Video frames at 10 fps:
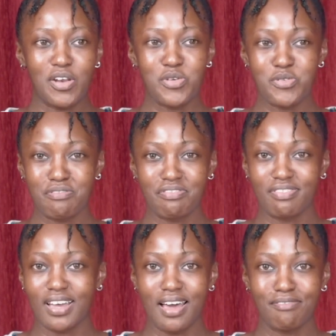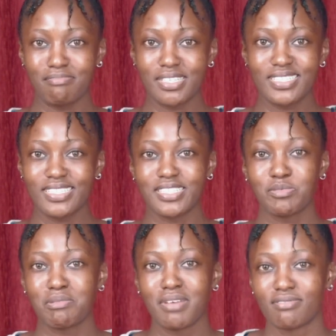I don't know if I've made
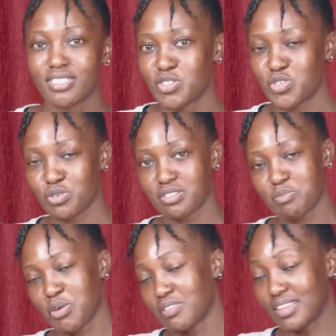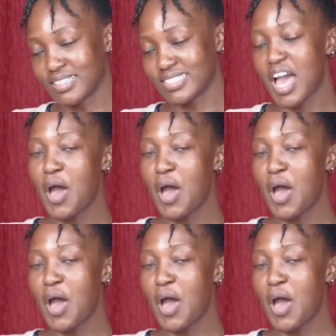sense. Maybe I've just talked me on things.